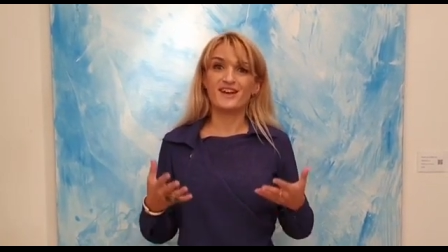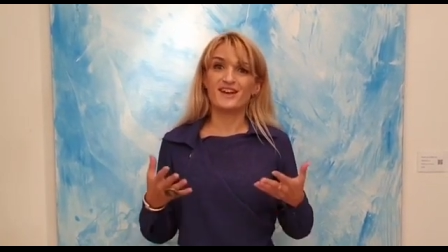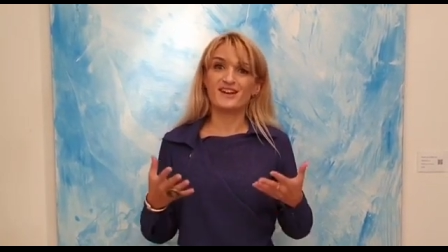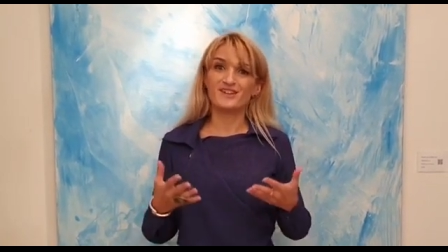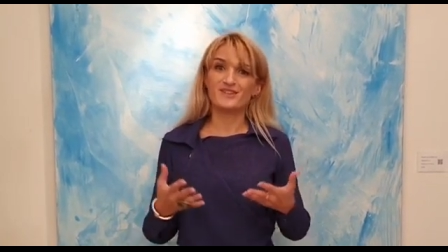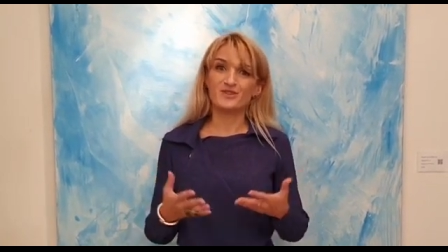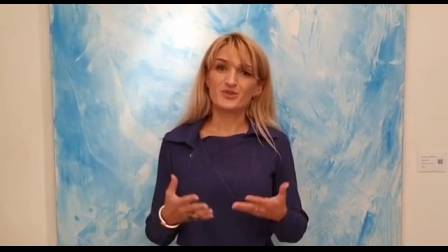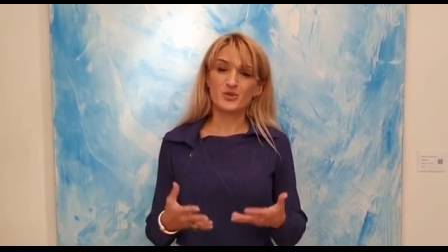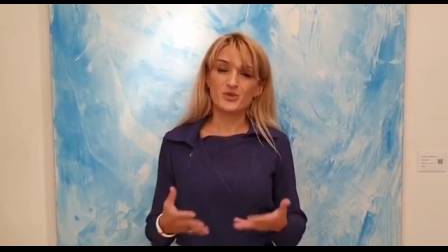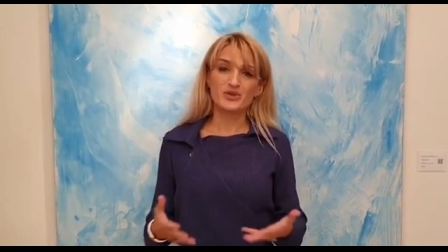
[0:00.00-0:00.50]

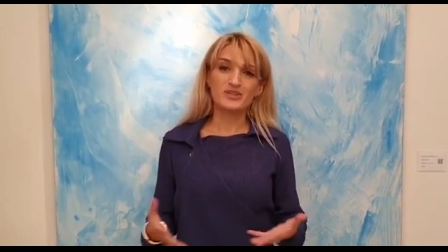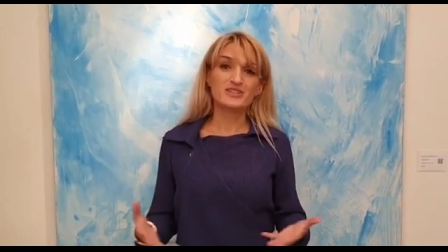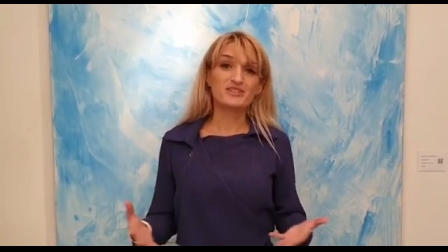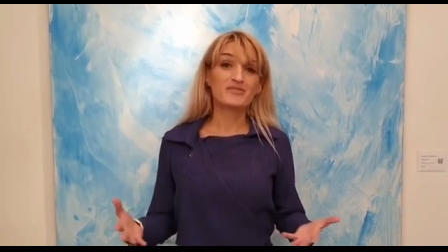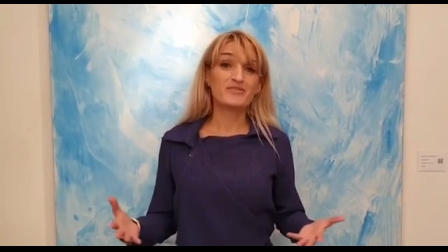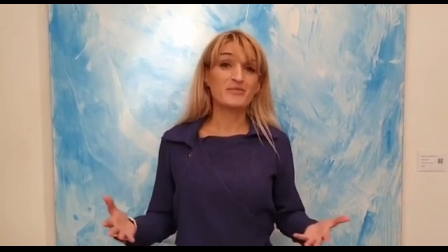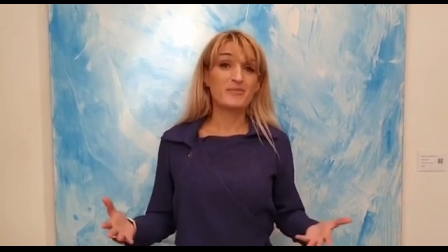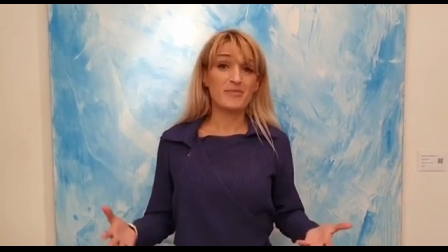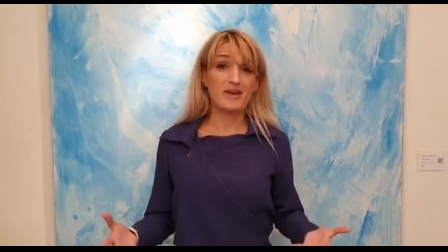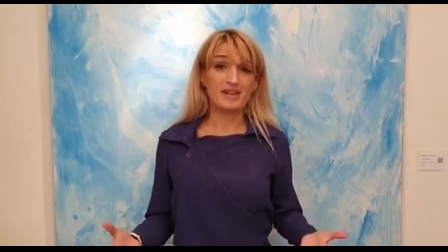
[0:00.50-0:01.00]
a sort
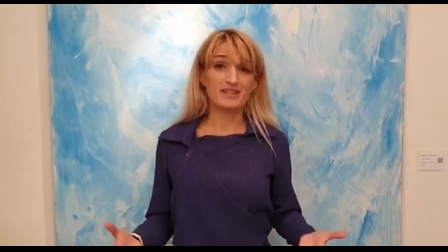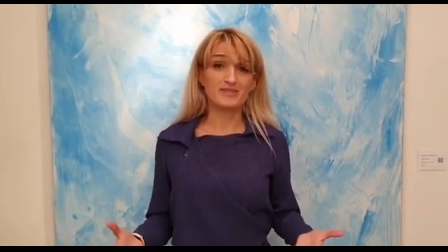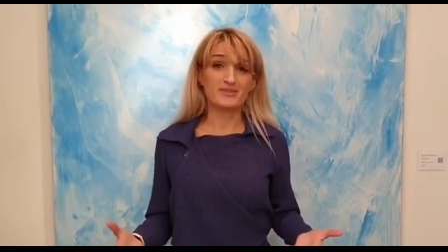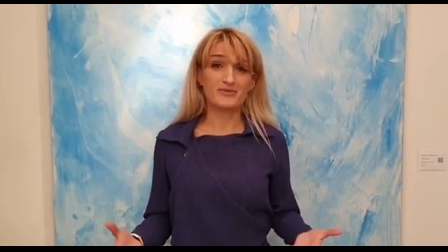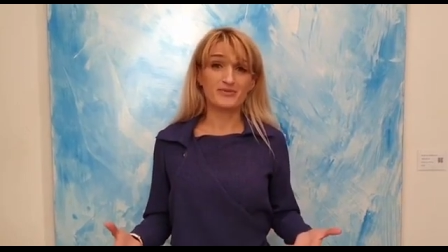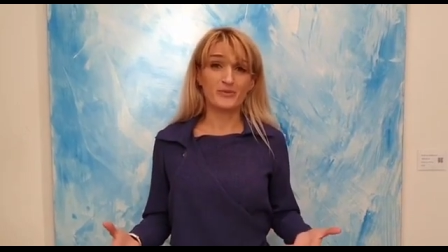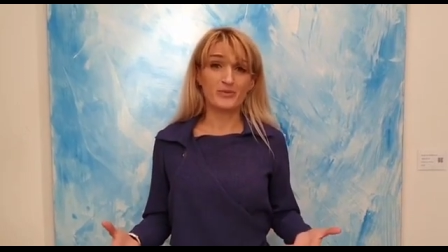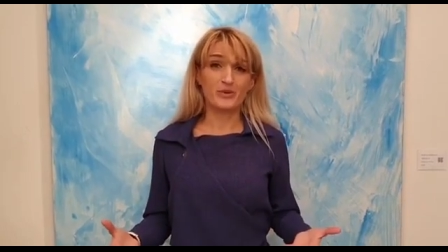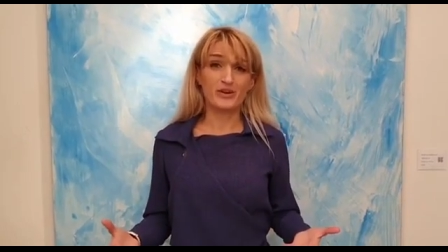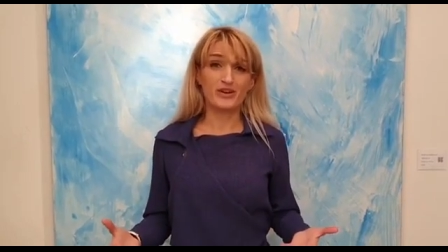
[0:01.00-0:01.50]
of
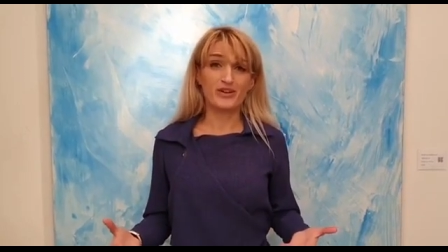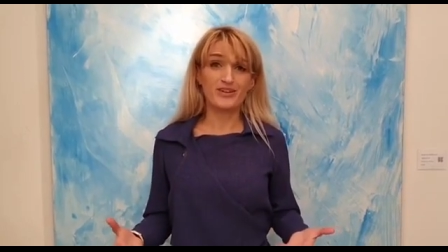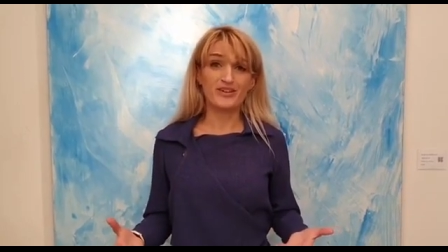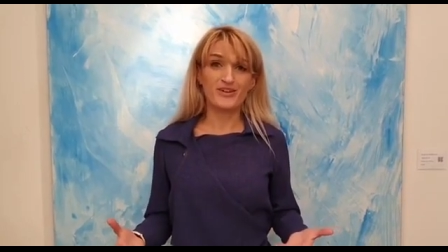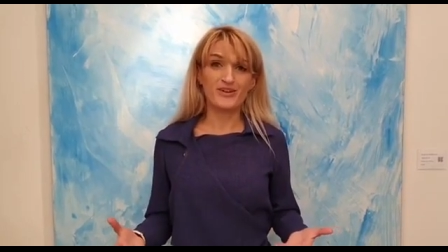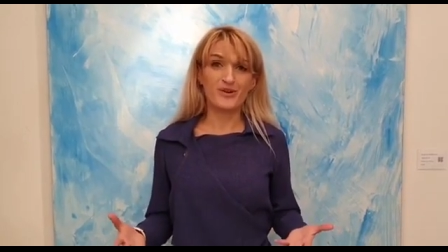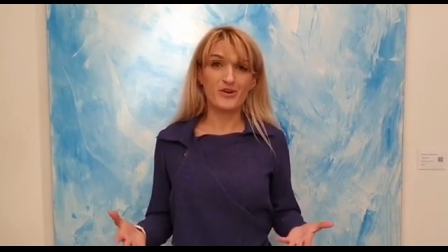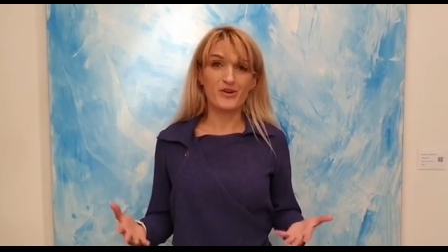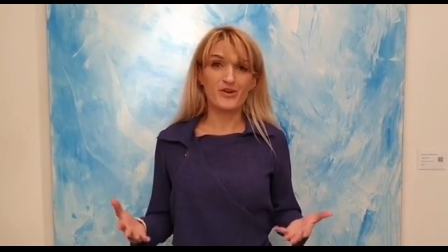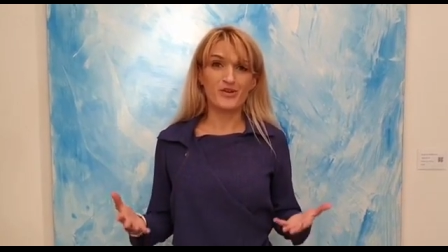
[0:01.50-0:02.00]

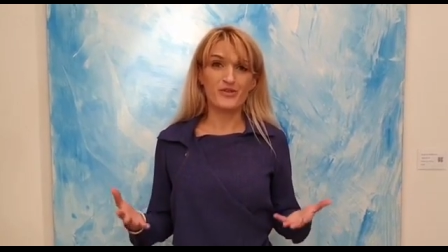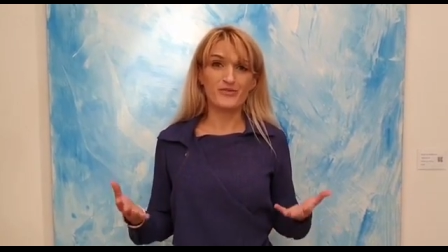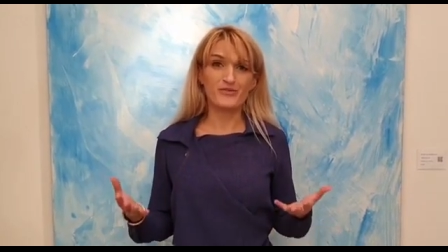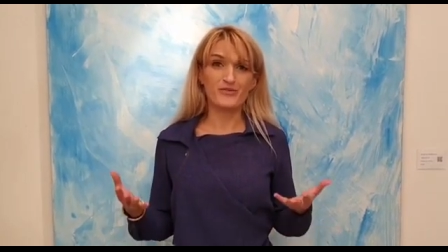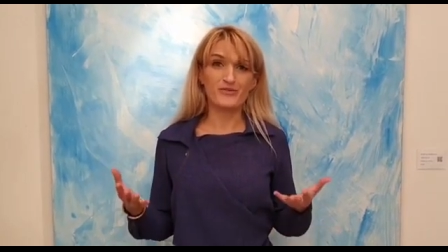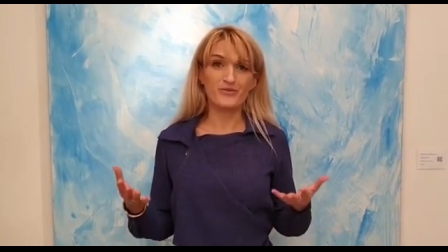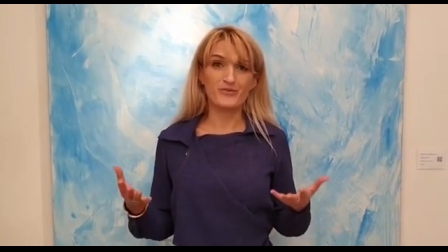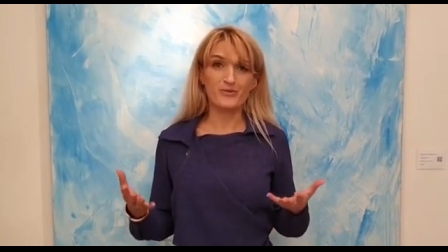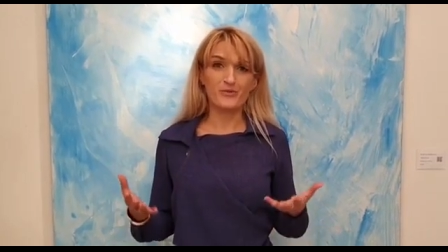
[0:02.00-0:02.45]
metaphor of